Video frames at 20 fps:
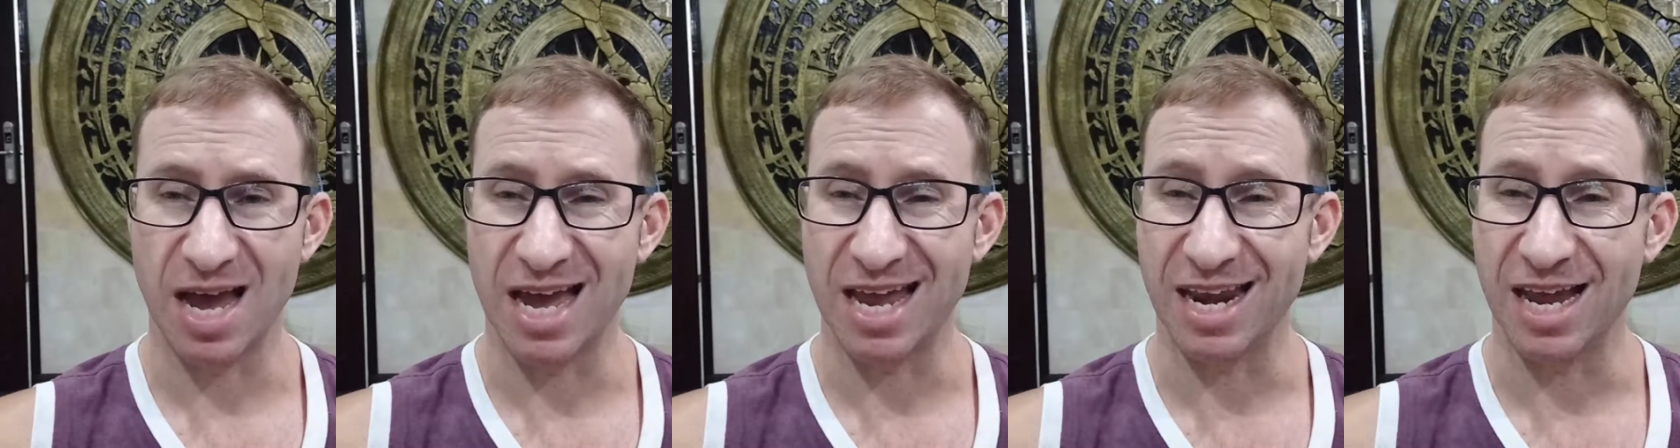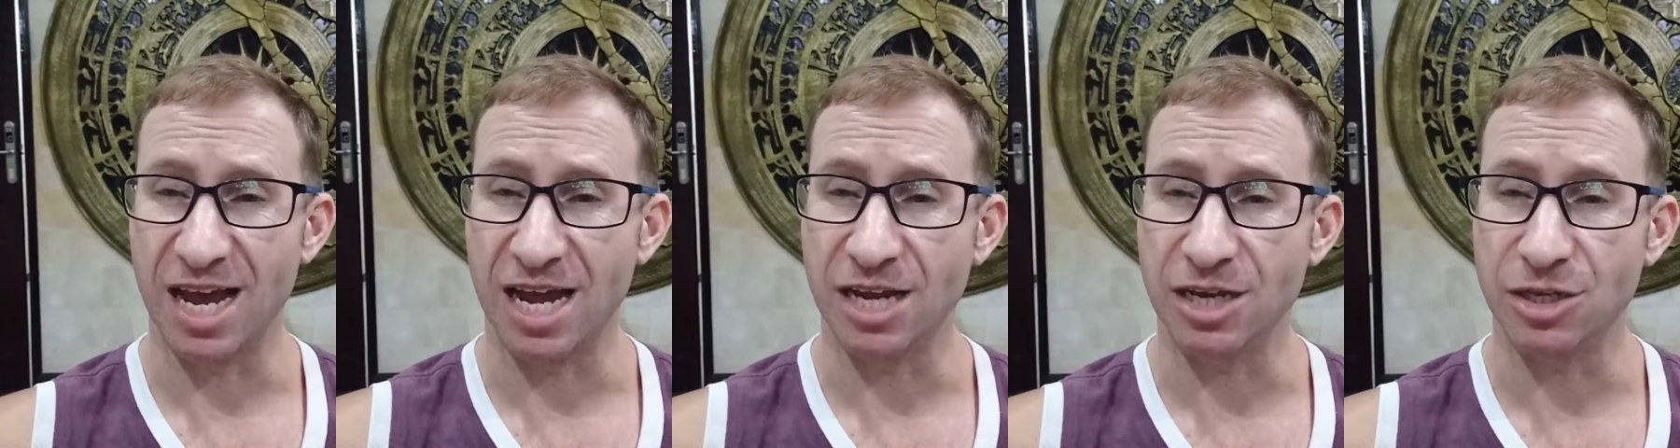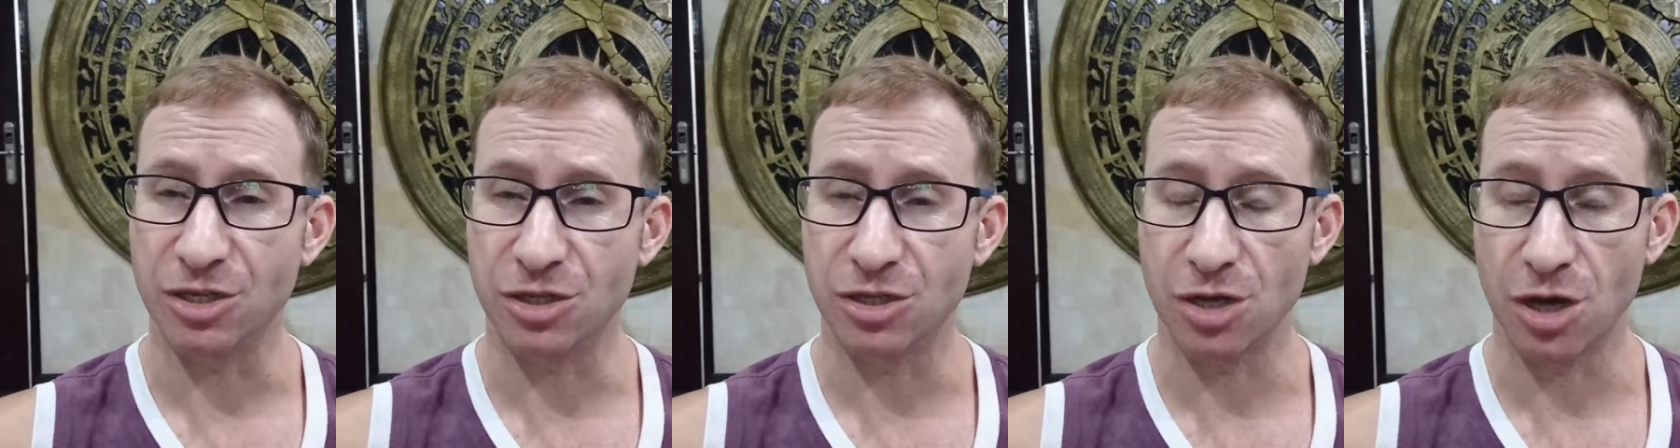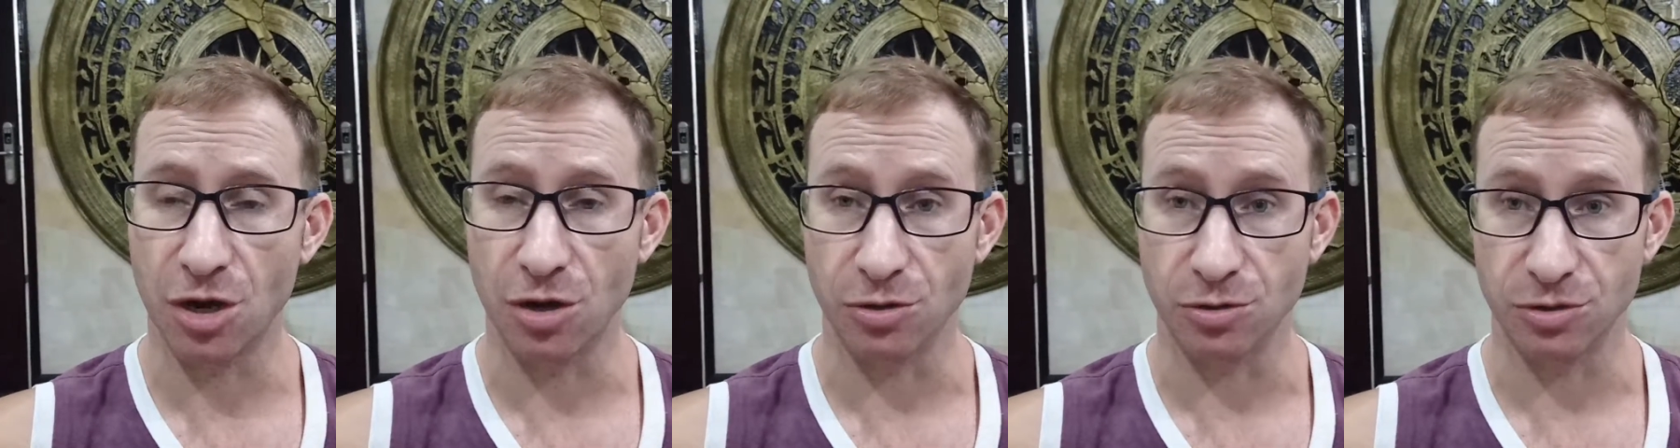and I
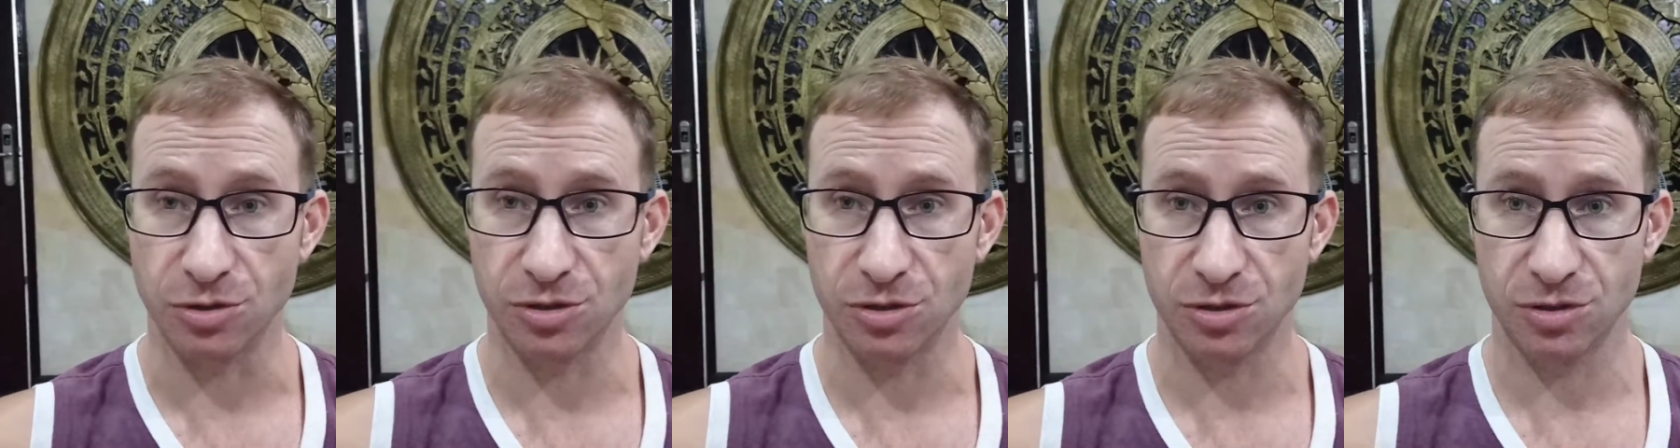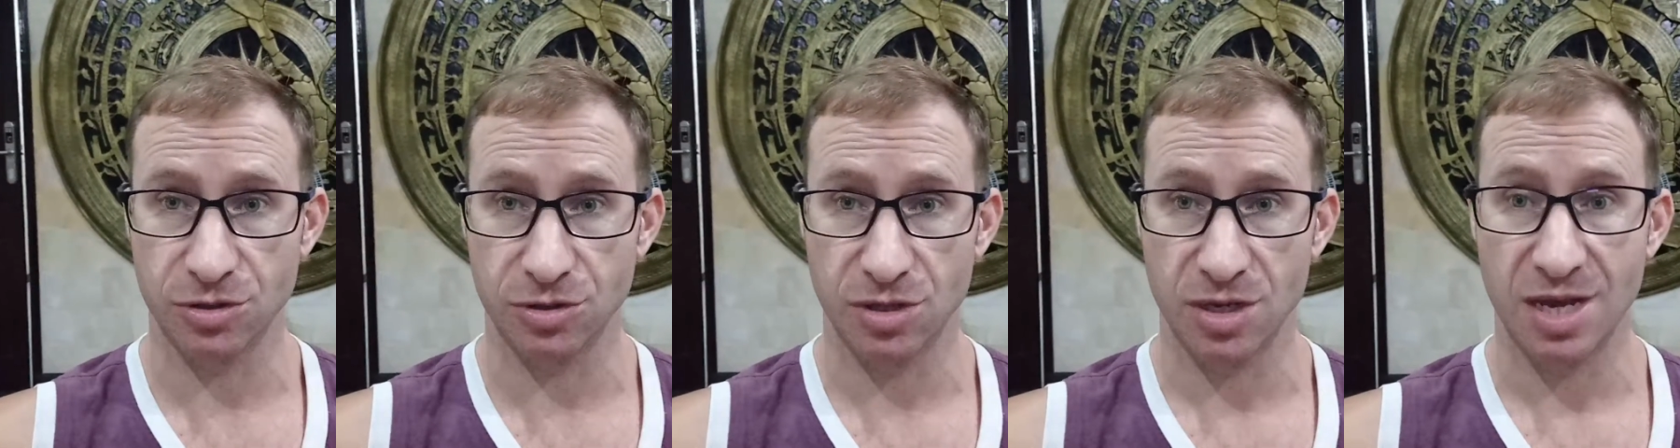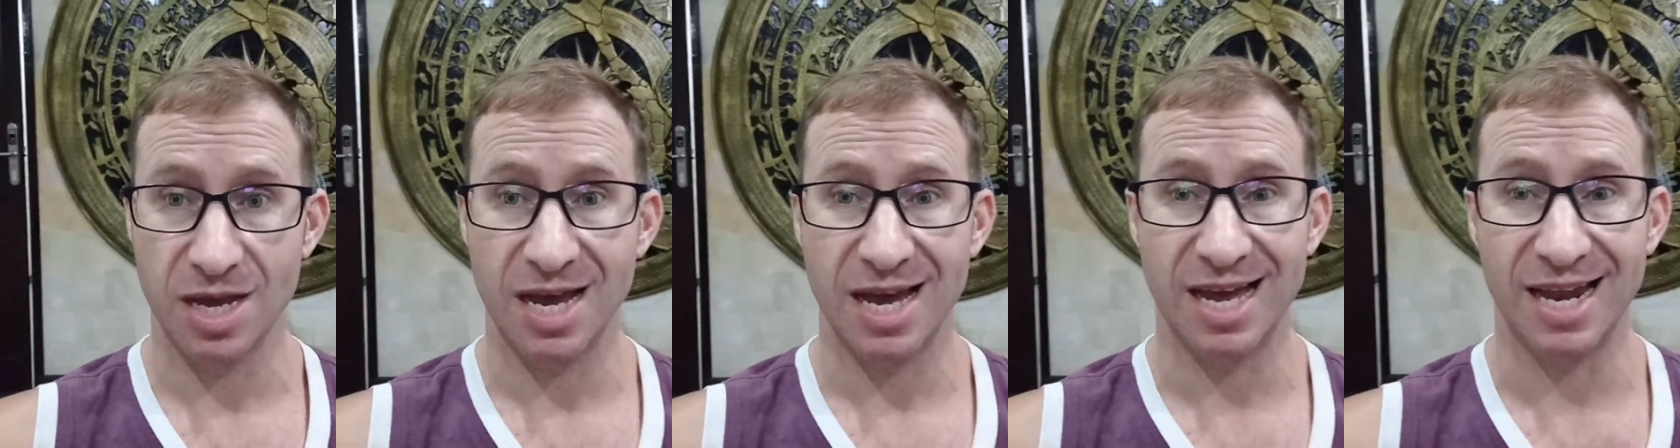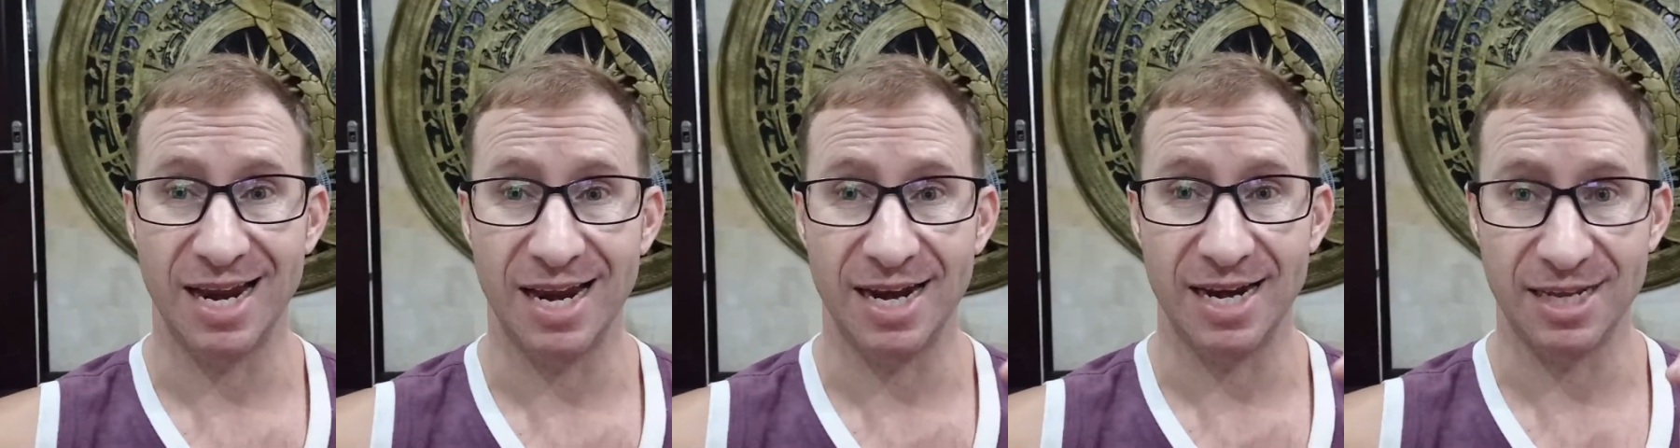don't
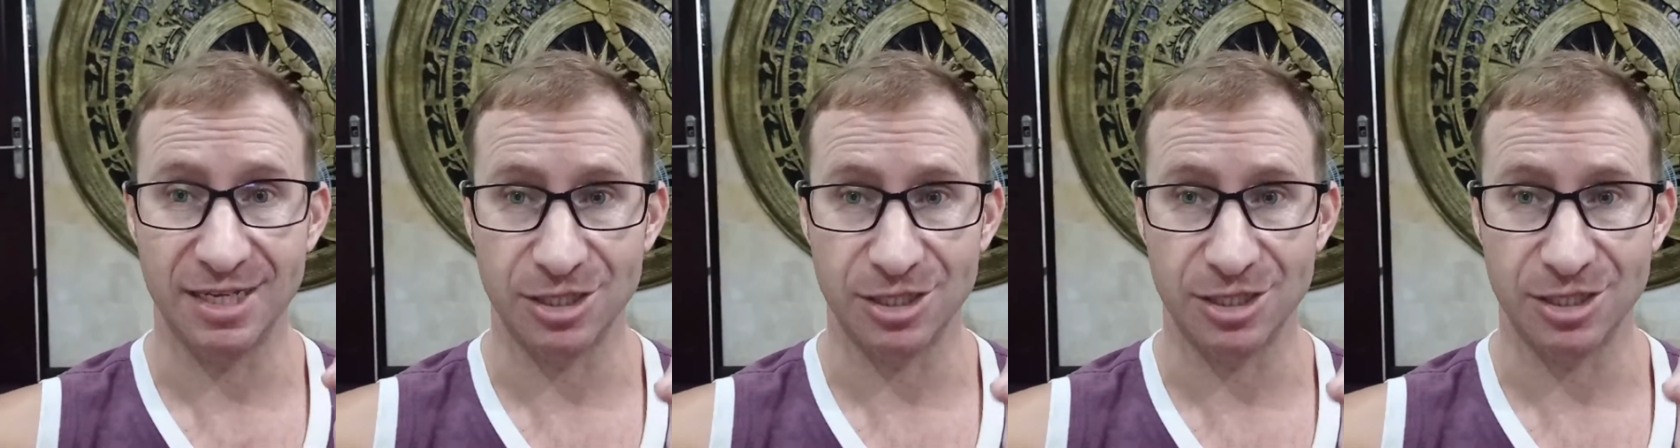and I